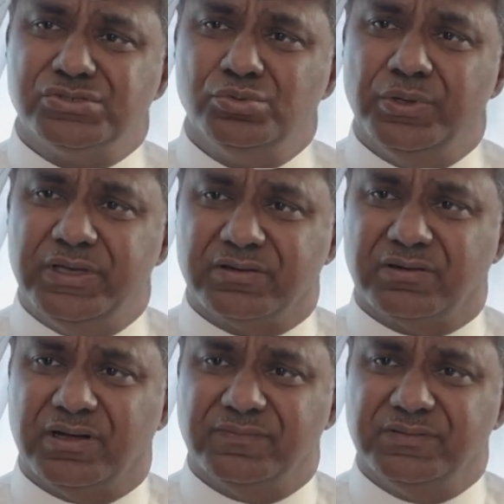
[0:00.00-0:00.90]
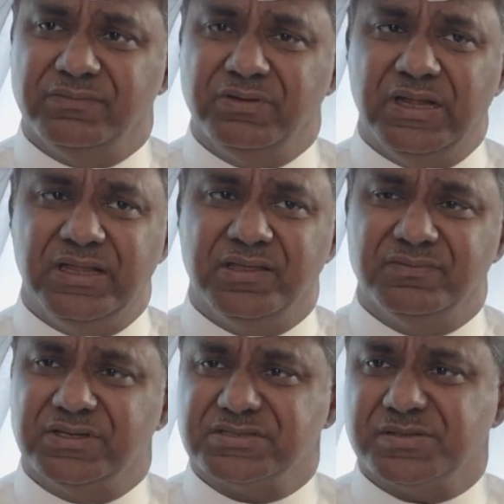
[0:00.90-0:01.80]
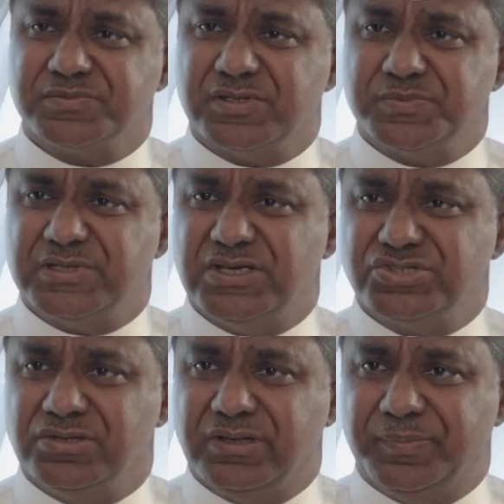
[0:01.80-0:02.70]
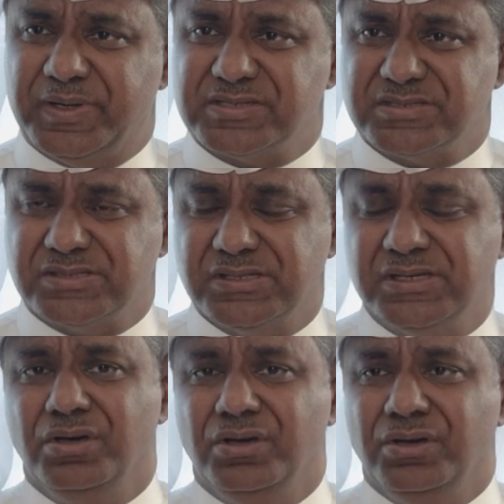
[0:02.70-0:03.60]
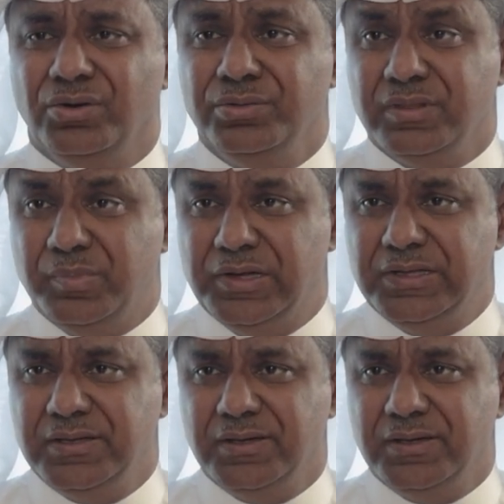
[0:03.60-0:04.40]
2 aircraft have really given us a substantial capacity on the belly.